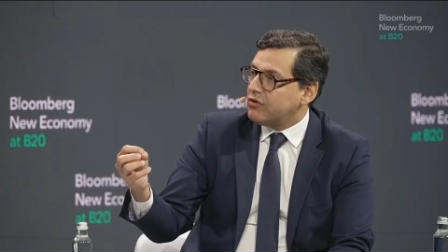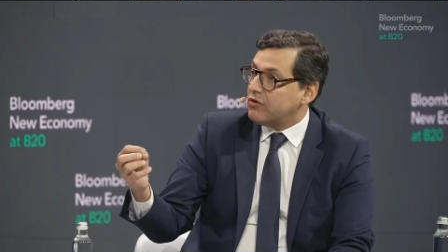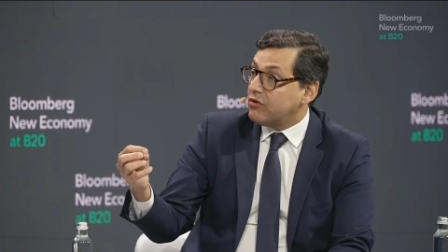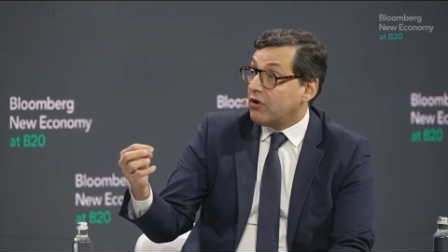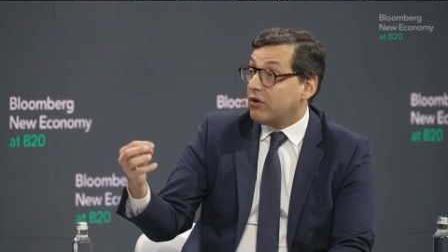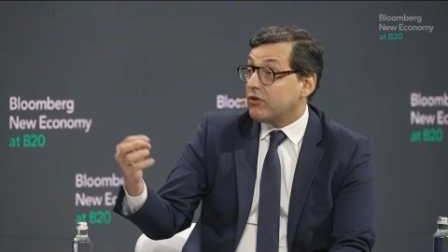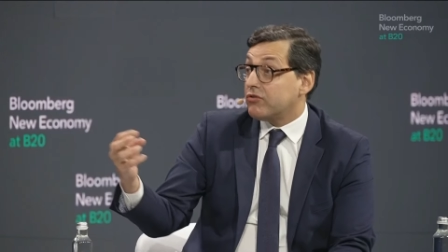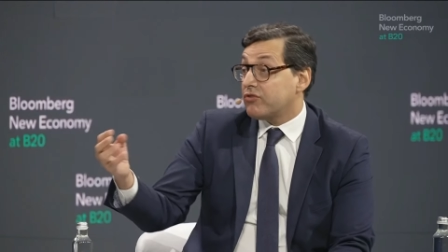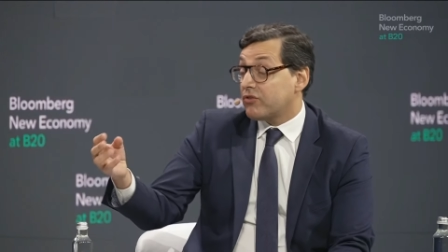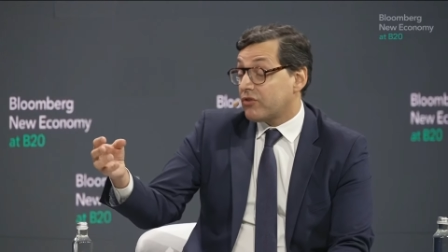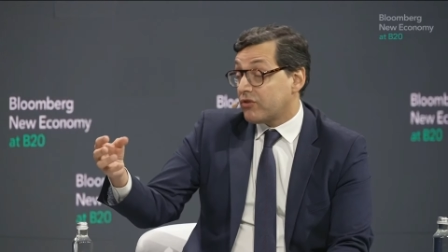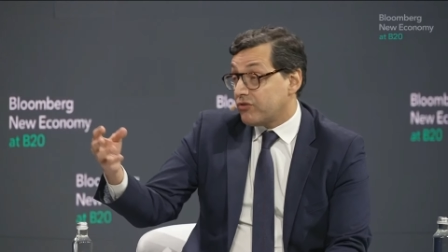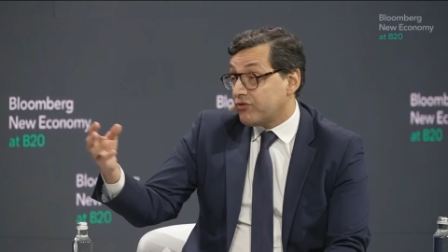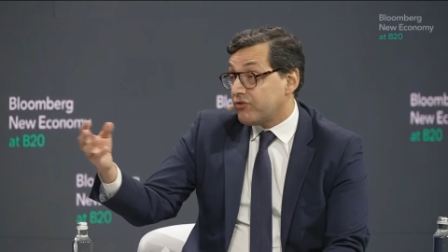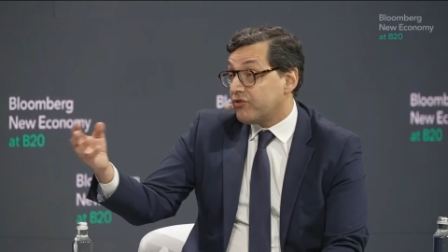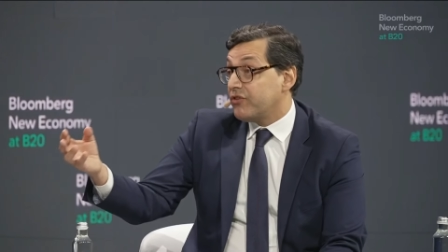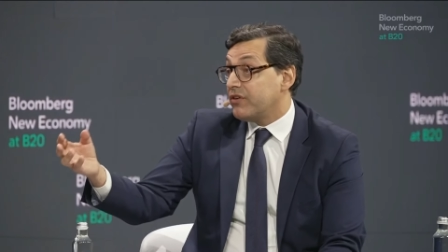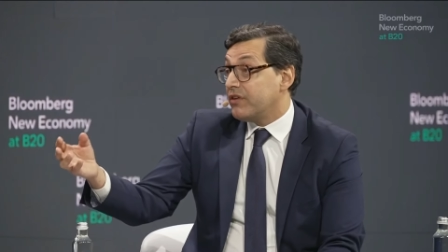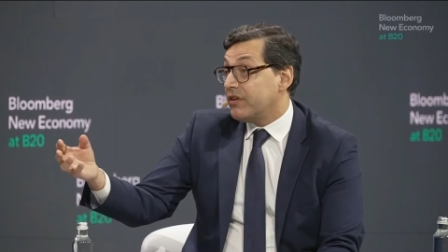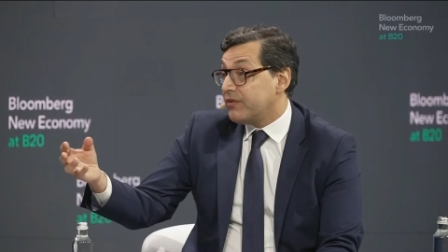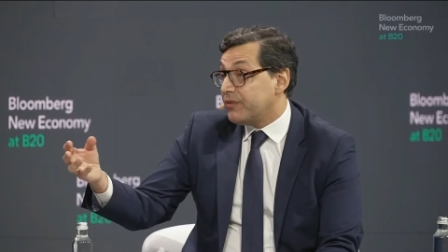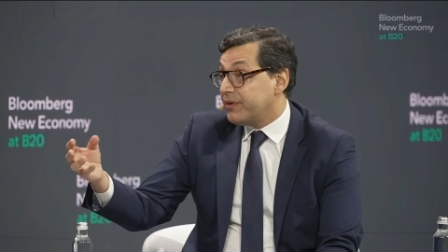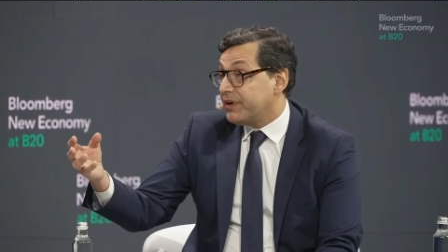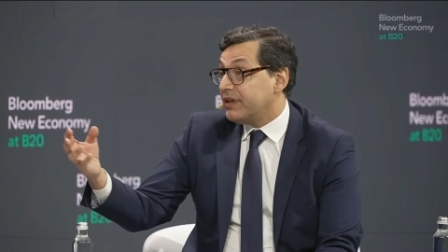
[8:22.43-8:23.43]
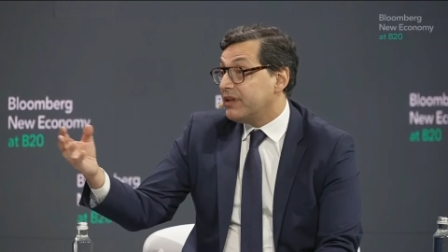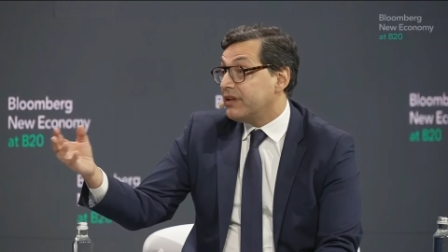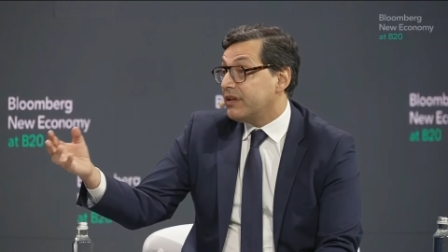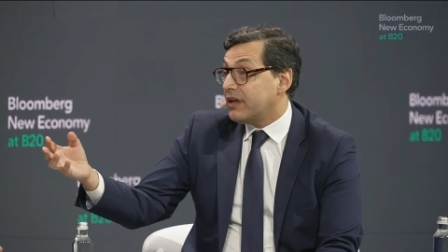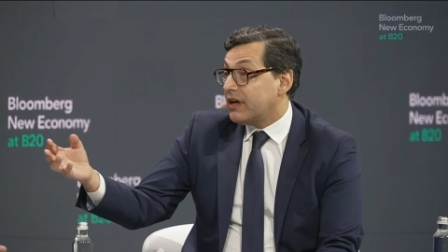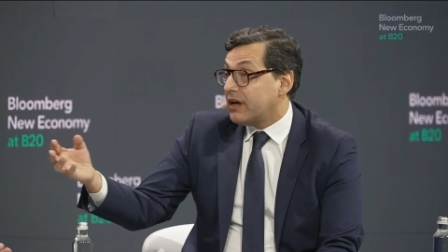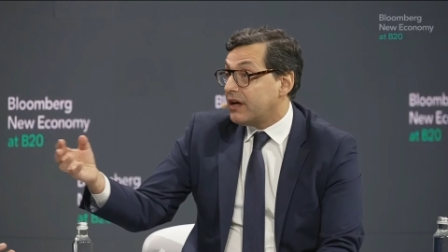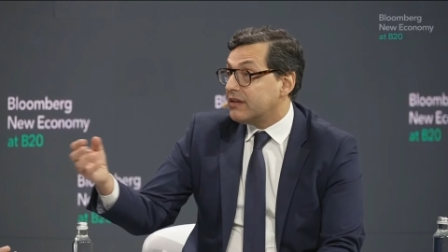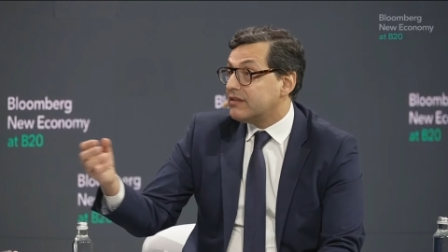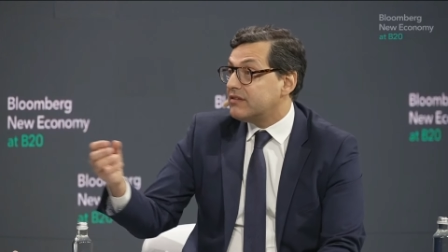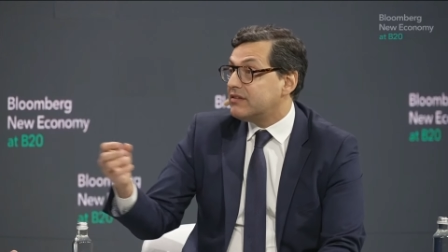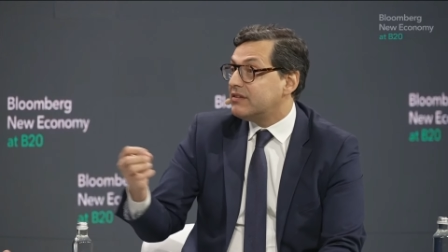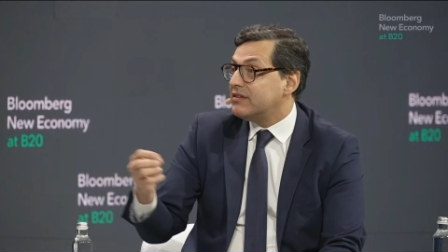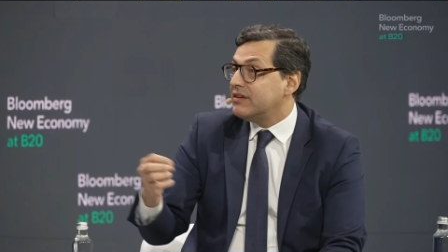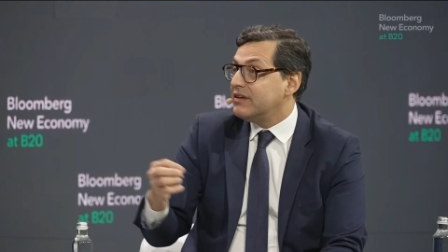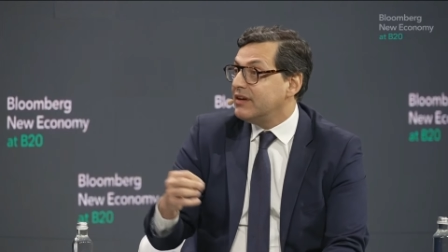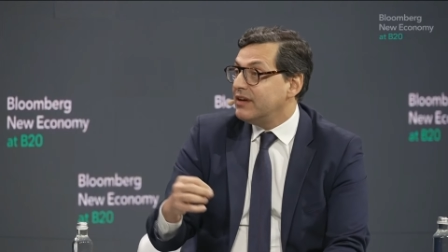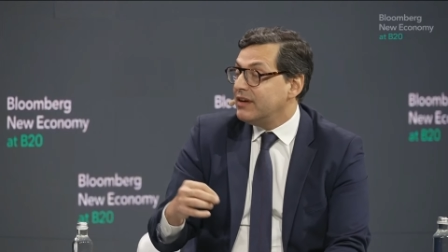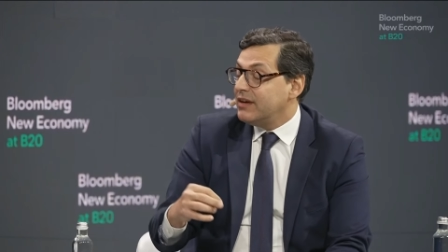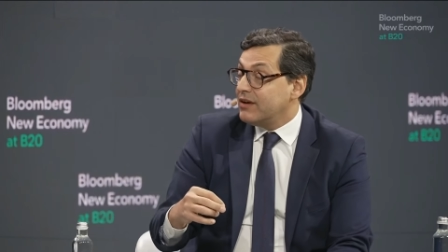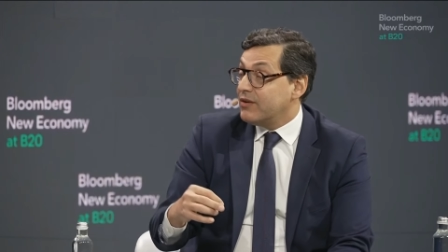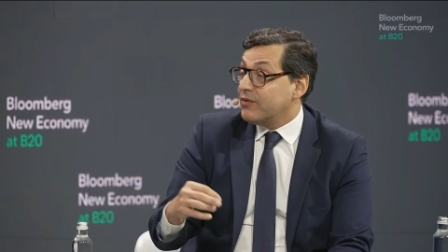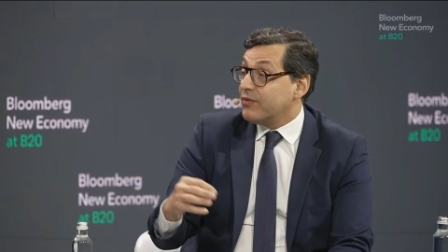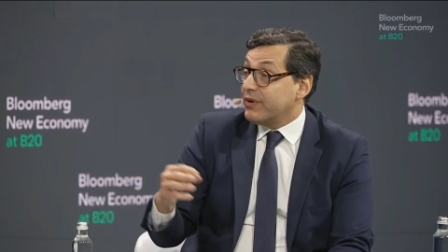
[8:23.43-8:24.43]
also considering that
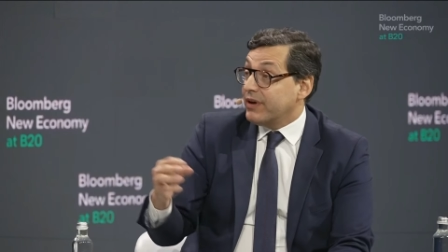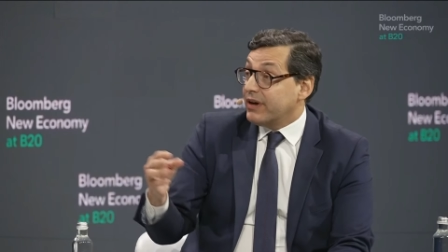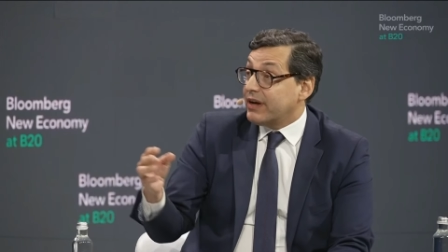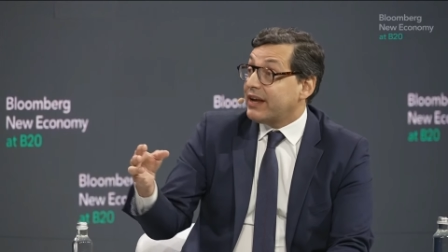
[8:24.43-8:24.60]
they're